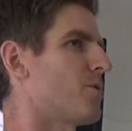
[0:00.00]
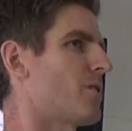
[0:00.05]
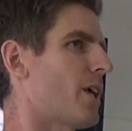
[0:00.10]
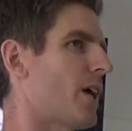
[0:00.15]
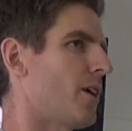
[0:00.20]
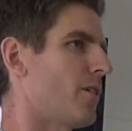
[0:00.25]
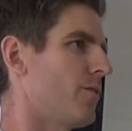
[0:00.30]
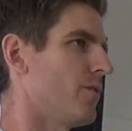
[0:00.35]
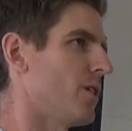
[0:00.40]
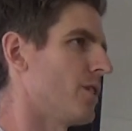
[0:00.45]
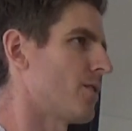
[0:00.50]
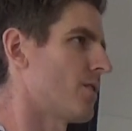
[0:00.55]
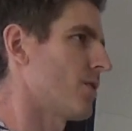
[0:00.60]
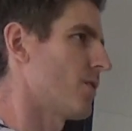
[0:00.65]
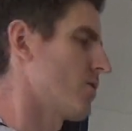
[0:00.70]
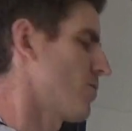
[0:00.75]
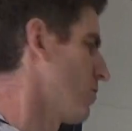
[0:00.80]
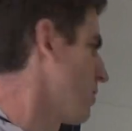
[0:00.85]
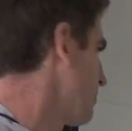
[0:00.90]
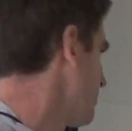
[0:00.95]
side of this
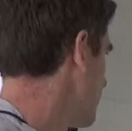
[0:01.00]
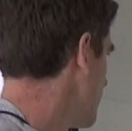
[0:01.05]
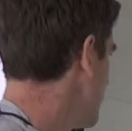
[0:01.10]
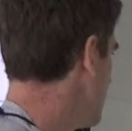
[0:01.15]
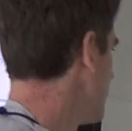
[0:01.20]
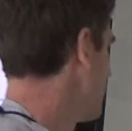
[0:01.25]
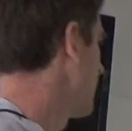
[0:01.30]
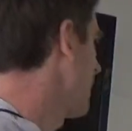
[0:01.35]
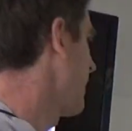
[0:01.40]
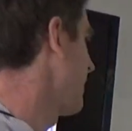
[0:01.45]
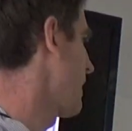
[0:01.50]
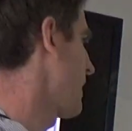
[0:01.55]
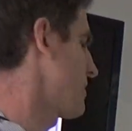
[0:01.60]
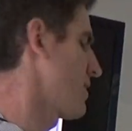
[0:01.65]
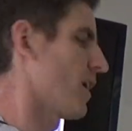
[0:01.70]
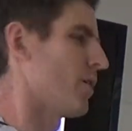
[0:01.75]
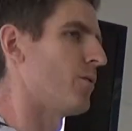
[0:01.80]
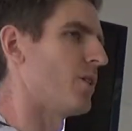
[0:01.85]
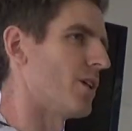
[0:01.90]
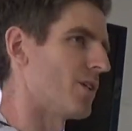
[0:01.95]
strip, and that's
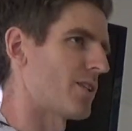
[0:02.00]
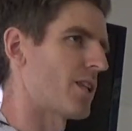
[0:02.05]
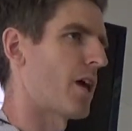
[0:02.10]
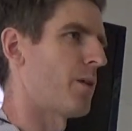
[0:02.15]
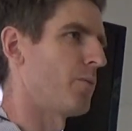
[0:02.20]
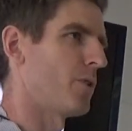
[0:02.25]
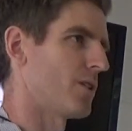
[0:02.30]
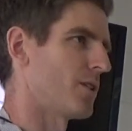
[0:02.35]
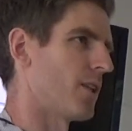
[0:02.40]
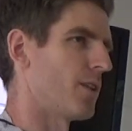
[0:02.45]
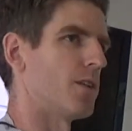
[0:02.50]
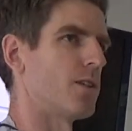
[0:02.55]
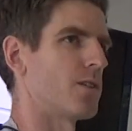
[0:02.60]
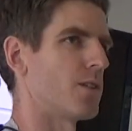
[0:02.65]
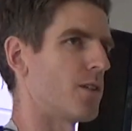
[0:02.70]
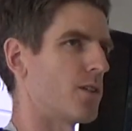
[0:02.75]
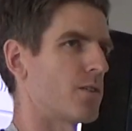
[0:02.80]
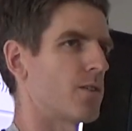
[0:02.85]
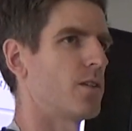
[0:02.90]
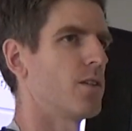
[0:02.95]
how we establish that this
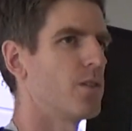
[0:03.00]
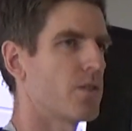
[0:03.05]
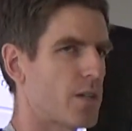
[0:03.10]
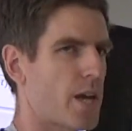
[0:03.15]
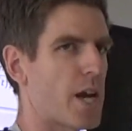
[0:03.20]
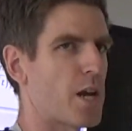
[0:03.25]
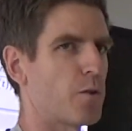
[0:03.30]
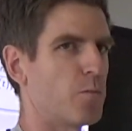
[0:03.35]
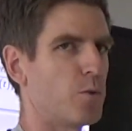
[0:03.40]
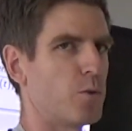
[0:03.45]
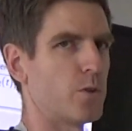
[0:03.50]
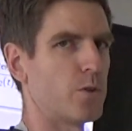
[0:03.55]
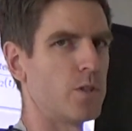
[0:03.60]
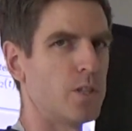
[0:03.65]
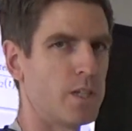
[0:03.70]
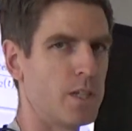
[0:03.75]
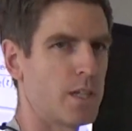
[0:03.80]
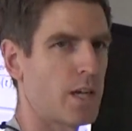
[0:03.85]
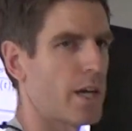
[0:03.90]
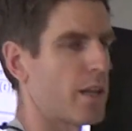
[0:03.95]
is chainable
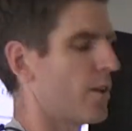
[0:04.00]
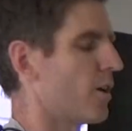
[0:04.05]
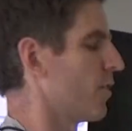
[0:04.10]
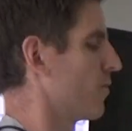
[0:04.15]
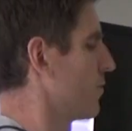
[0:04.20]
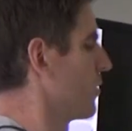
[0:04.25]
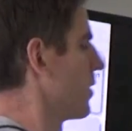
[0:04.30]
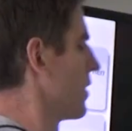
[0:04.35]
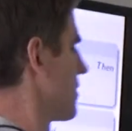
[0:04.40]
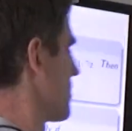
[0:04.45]
and therefore